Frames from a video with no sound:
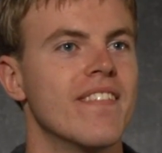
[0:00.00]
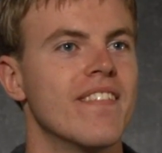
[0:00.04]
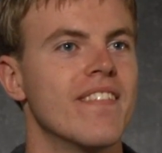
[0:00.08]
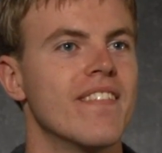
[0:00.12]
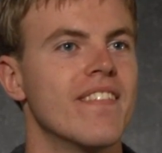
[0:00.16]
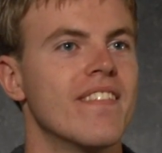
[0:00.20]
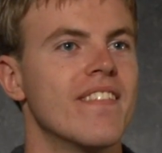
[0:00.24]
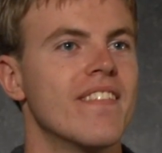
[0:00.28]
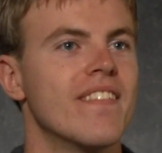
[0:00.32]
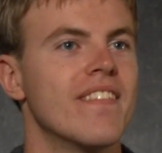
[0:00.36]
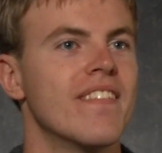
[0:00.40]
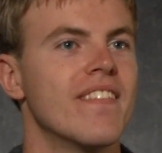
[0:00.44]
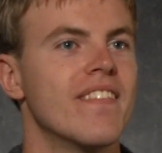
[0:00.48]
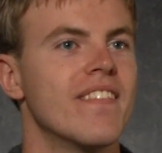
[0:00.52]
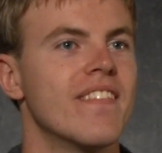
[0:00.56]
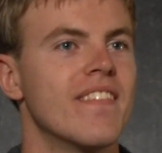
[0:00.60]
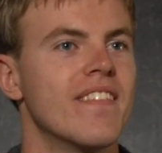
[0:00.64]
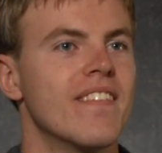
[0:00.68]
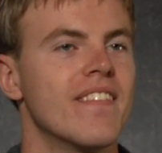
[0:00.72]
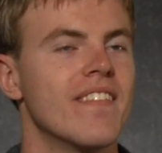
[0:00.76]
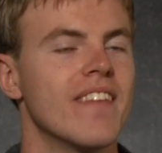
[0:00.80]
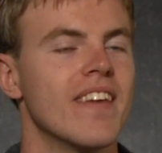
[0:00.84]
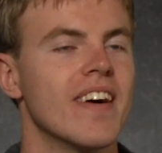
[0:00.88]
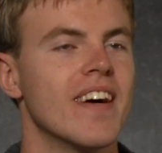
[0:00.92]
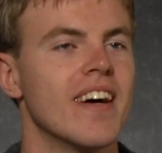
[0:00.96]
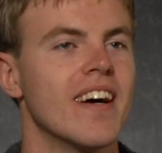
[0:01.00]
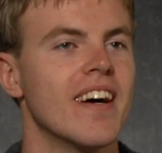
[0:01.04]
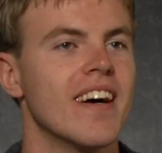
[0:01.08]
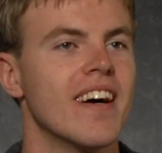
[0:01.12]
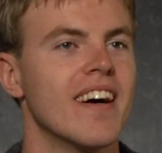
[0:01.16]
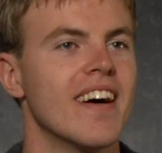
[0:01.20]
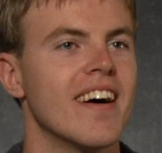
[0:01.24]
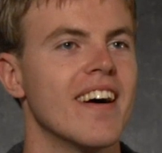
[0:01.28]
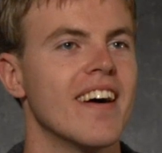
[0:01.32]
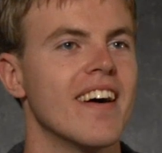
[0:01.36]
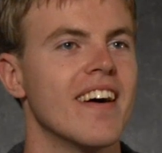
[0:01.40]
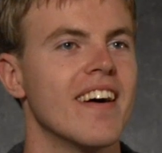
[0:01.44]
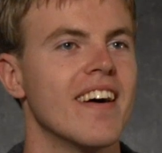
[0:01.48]

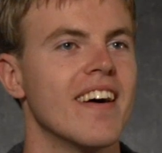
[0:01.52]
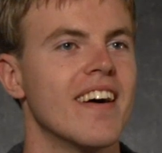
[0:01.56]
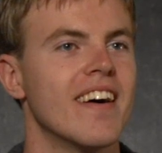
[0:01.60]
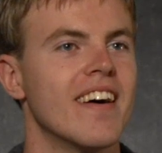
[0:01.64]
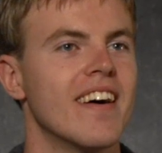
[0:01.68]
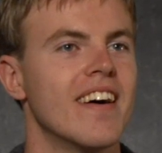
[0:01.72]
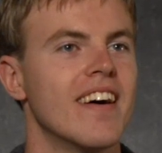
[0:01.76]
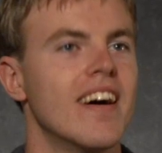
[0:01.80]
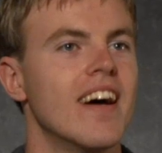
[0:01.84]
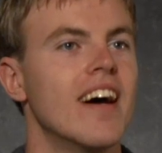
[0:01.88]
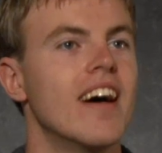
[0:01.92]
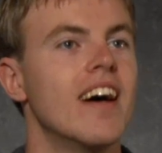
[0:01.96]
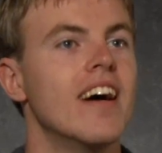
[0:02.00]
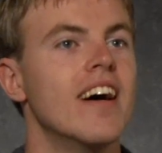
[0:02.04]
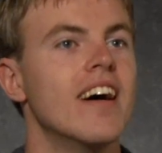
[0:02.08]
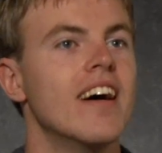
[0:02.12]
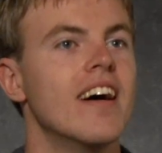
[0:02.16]
Nothing is said.